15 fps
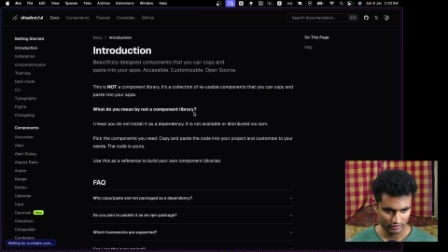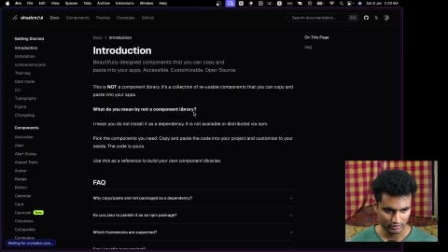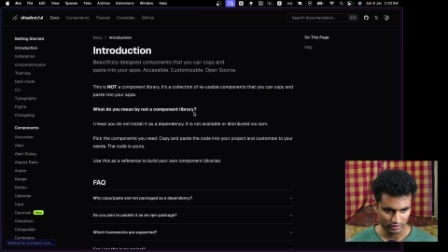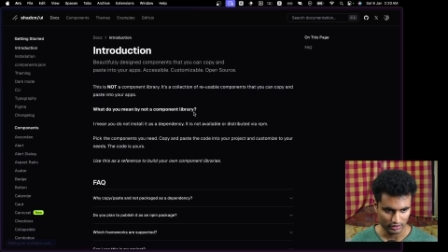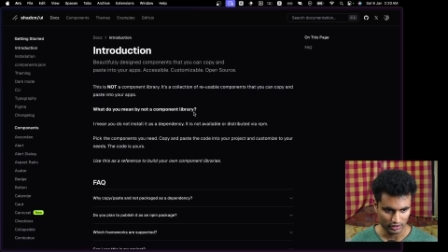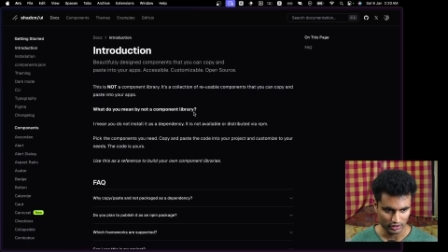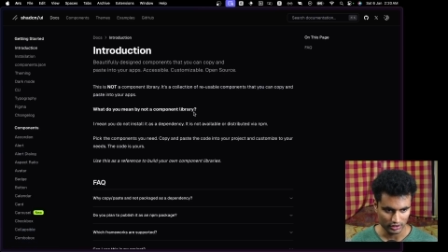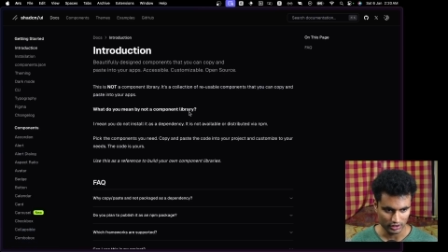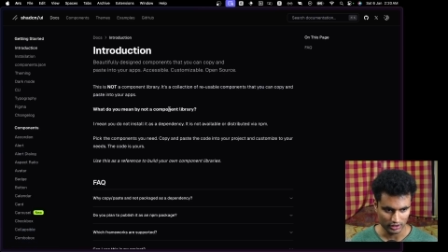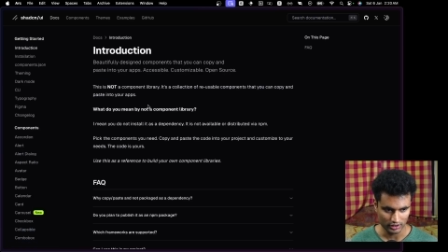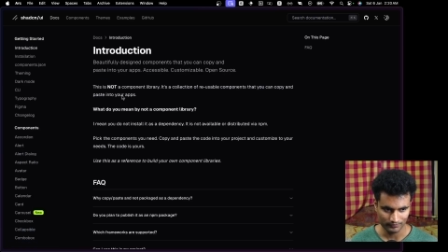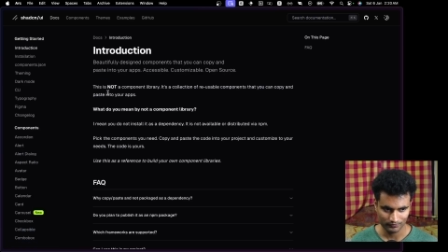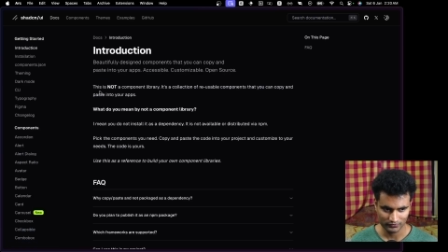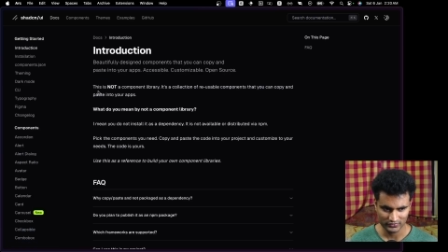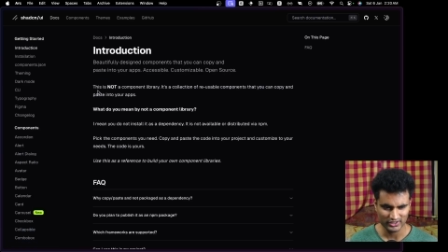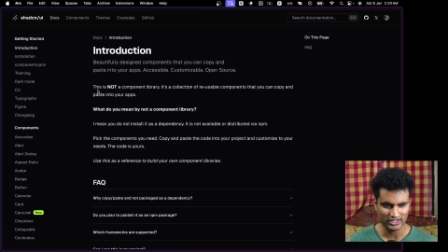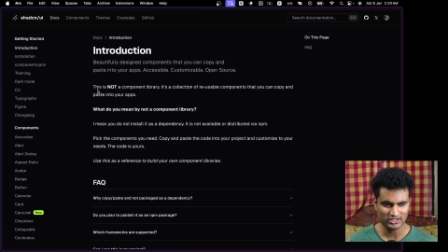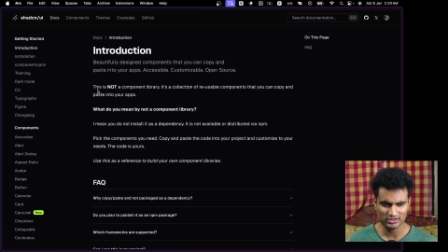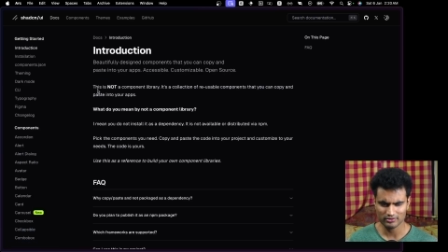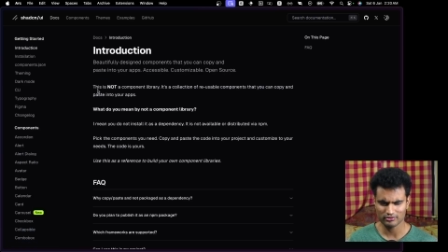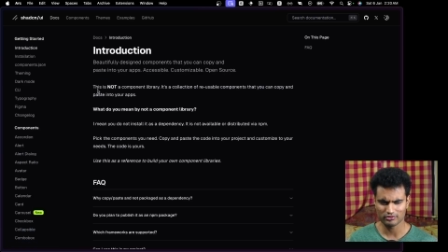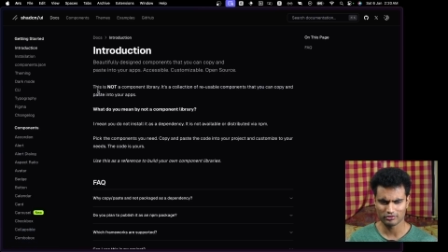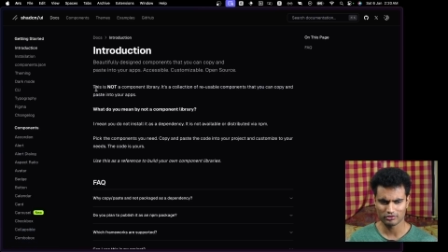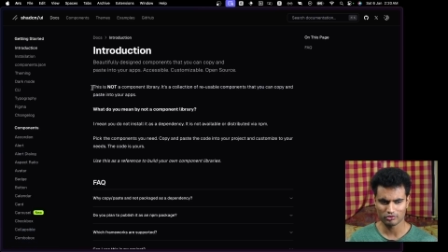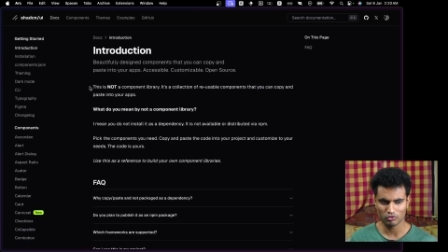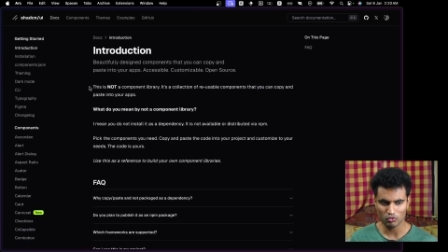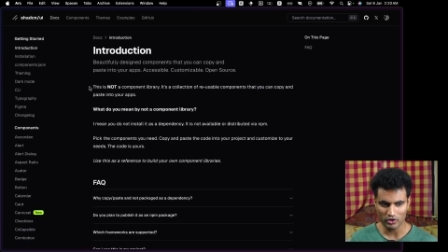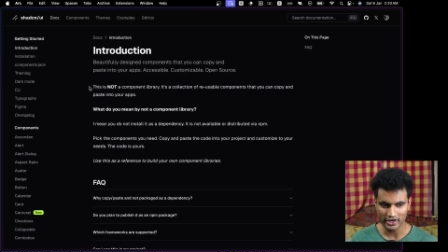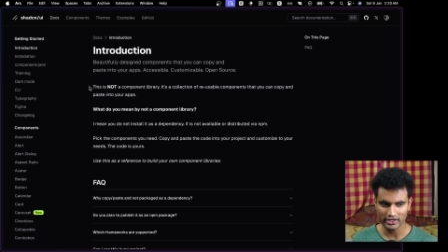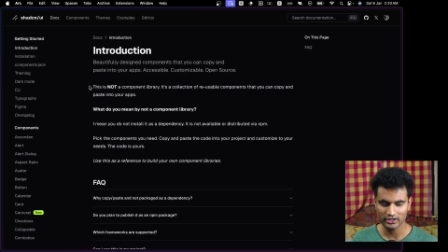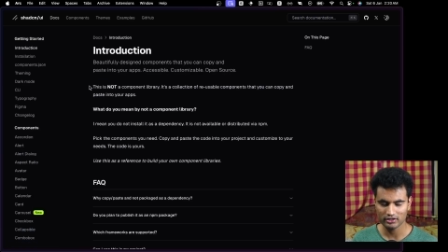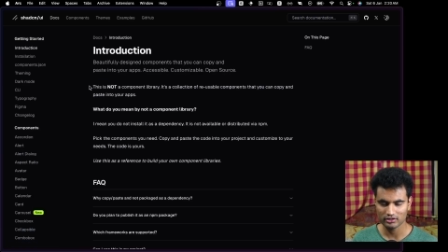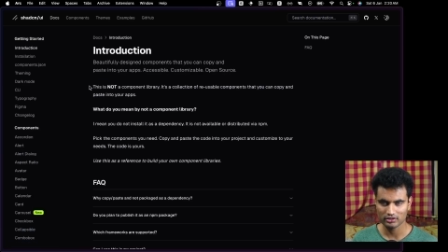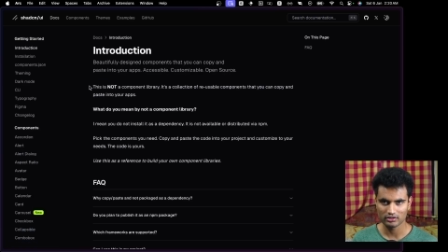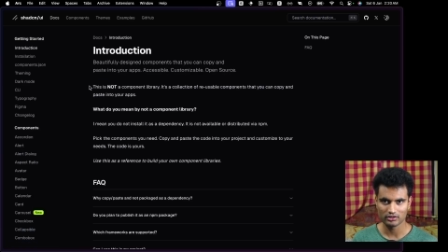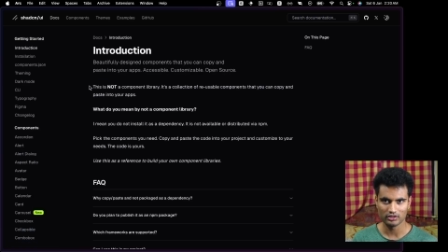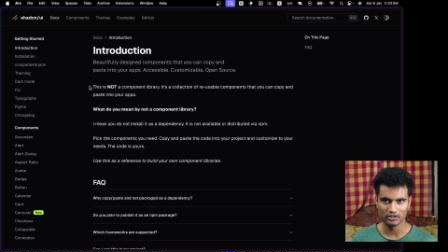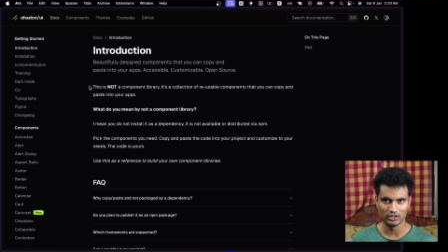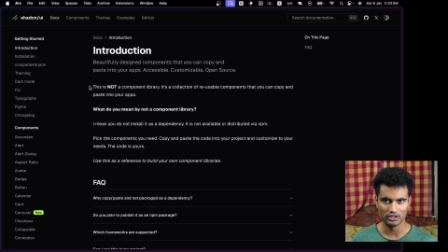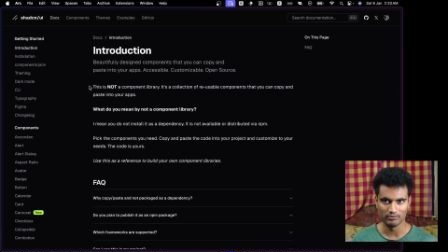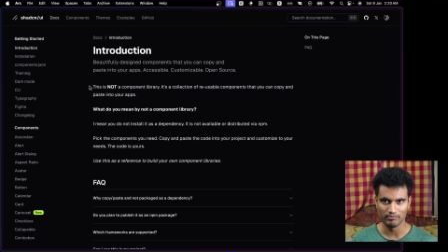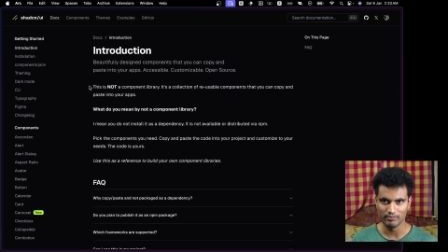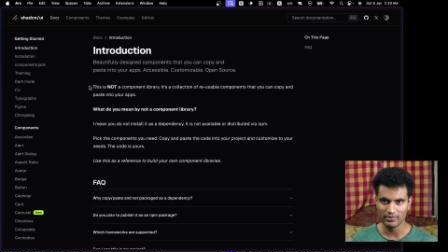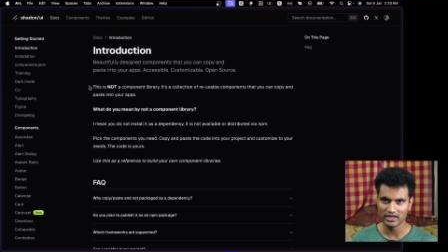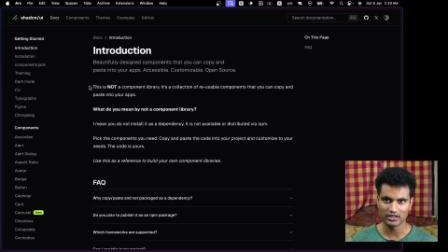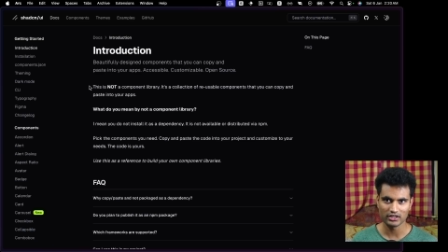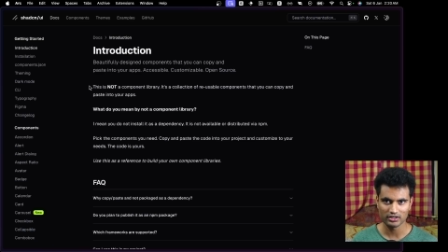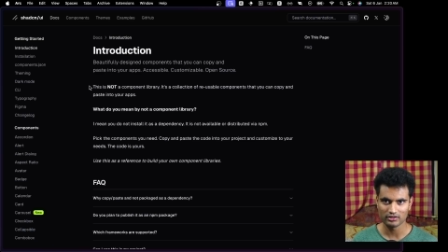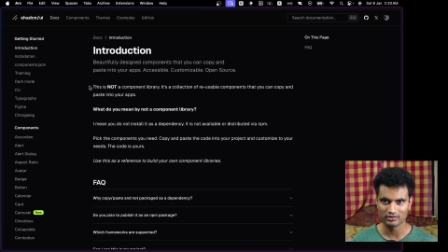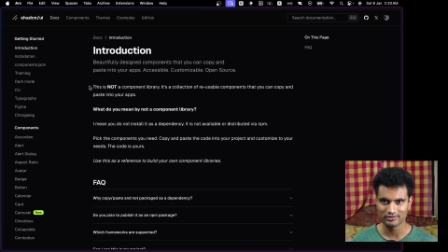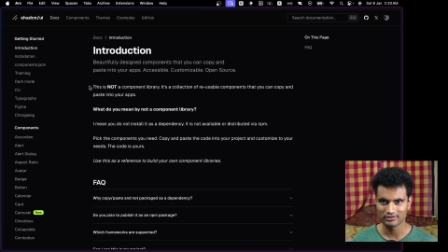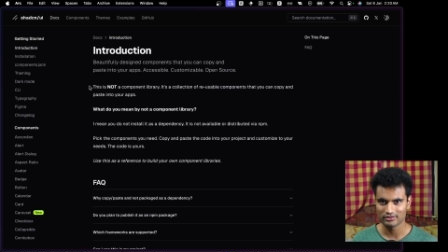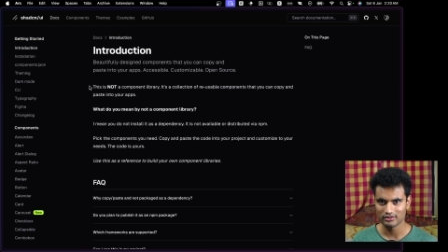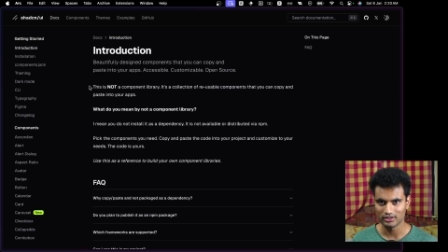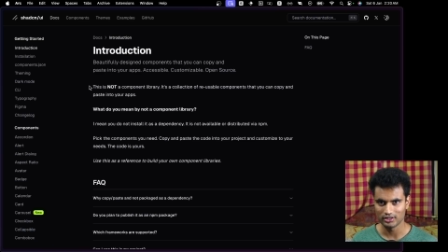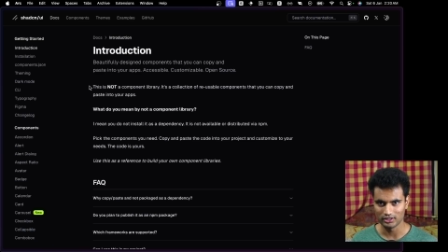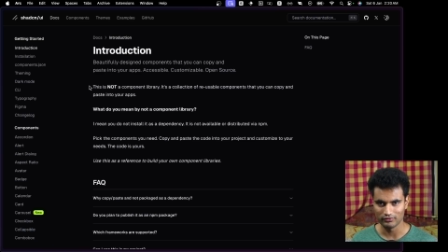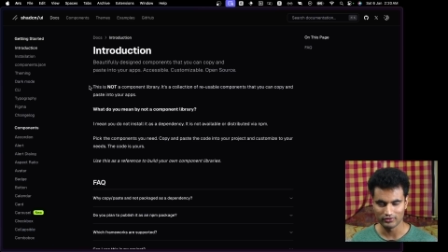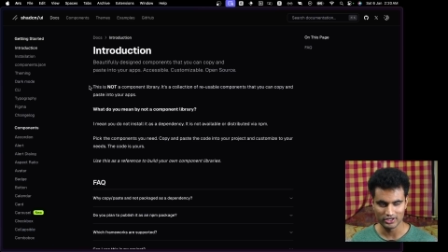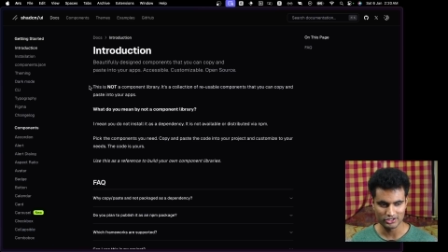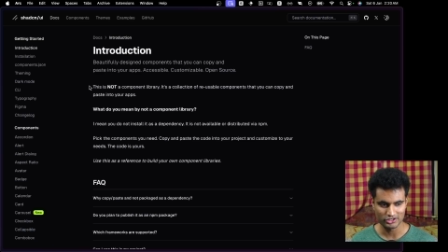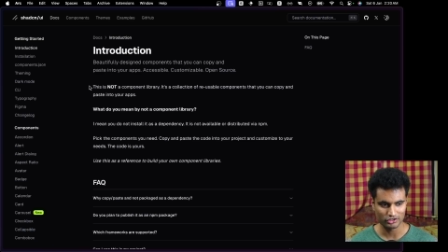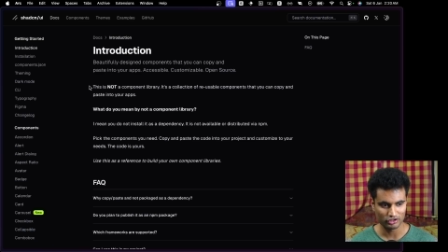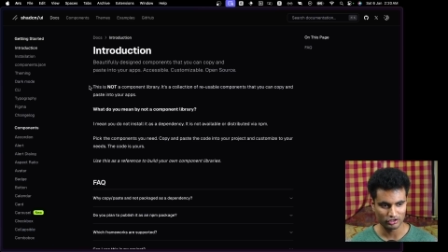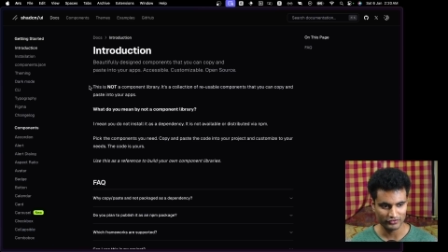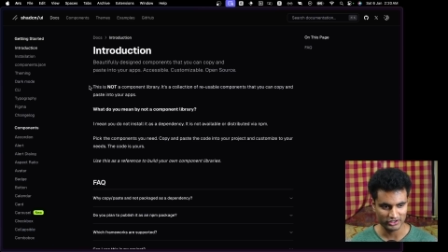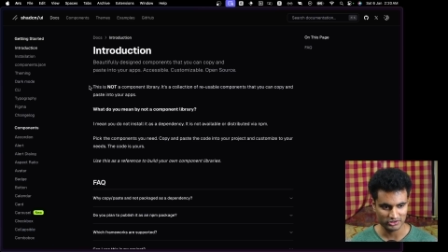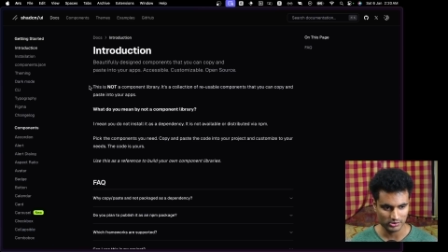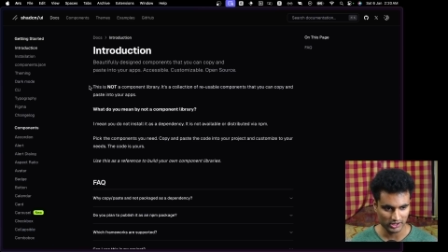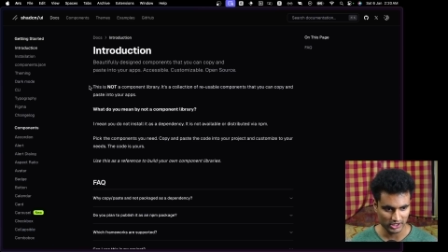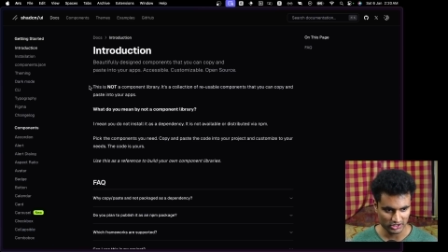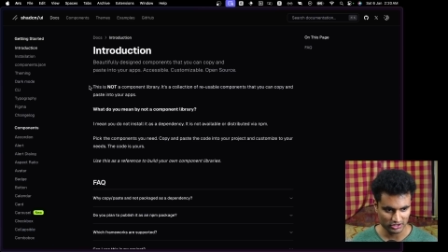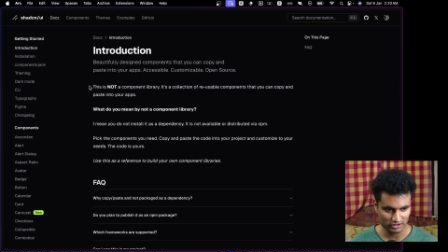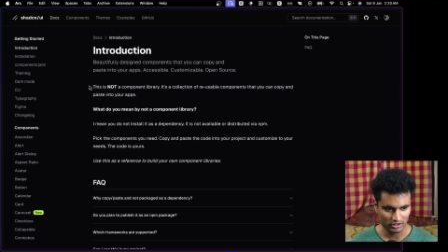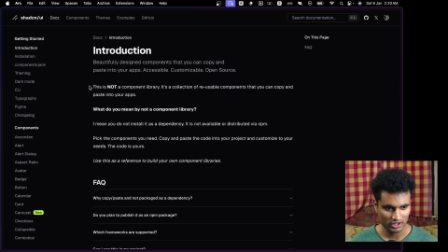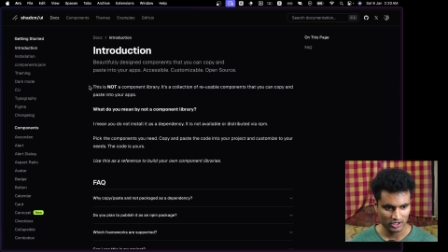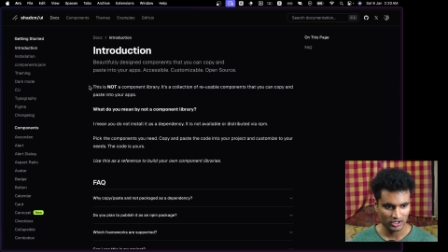there is a quite better version of explanation.